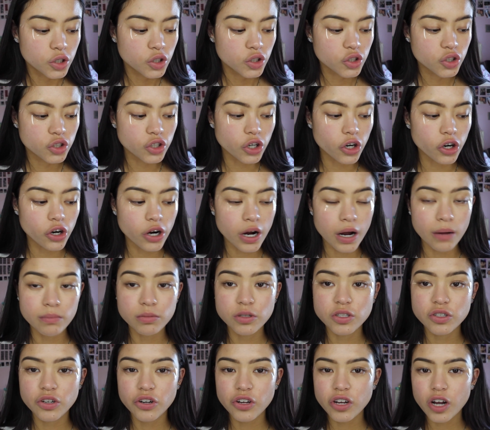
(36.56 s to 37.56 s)
So I'm
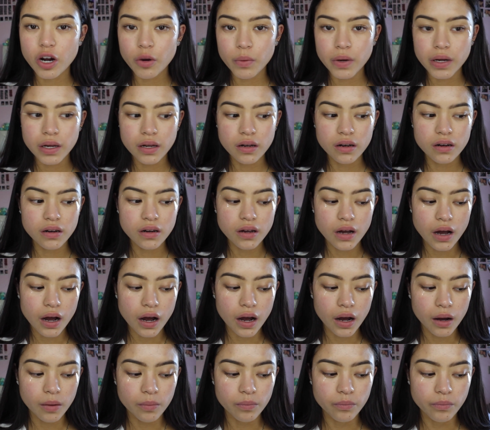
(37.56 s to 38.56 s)
just gonna go in
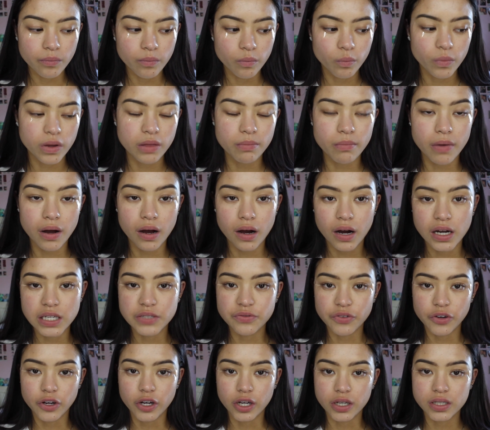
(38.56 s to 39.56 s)
with my
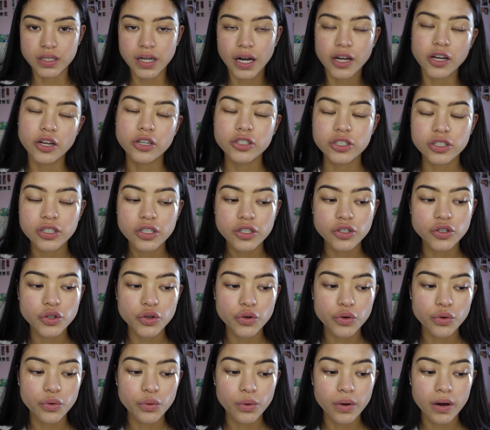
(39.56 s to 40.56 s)
eyes first. I usually
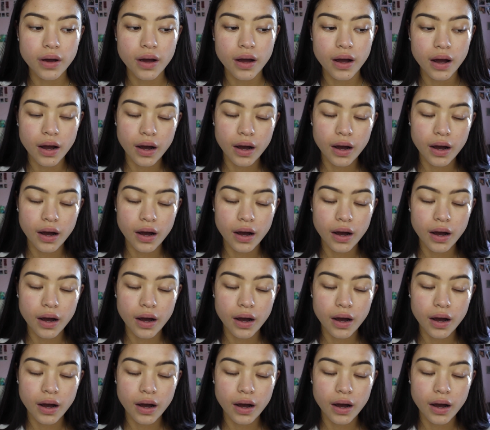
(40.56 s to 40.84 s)
do